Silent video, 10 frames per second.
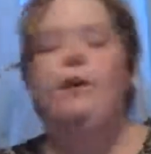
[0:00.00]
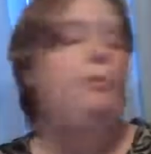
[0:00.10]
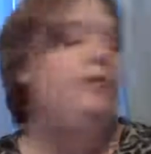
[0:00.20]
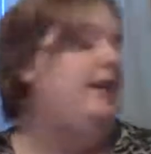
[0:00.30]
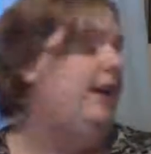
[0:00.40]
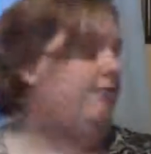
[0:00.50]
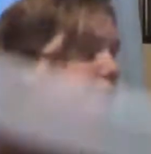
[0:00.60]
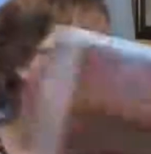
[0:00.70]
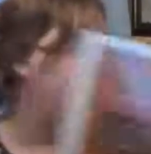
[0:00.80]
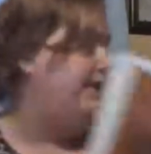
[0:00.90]
We have
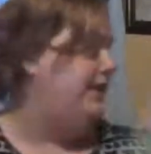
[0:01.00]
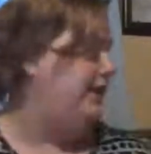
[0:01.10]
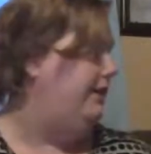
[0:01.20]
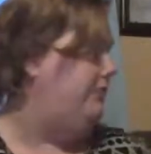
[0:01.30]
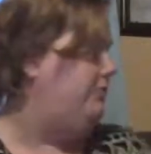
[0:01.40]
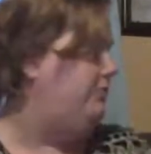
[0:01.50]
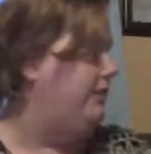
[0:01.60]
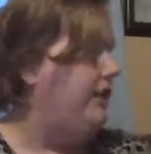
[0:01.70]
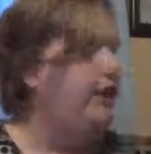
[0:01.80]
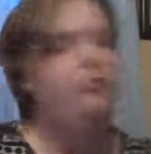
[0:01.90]
really,
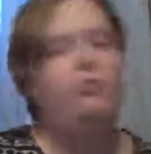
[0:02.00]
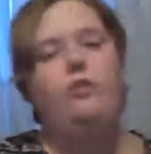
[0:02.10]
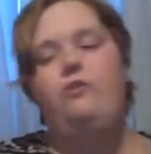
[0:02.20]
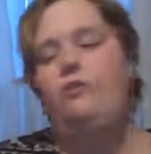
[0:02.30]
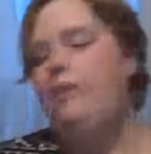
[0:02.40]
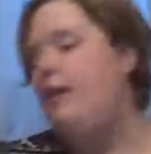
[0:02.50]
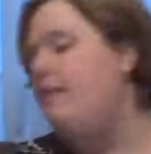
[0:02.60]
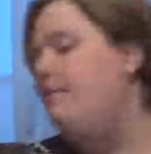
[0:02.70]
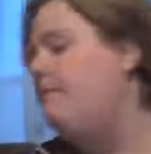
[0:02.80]
really enjoyed doing that.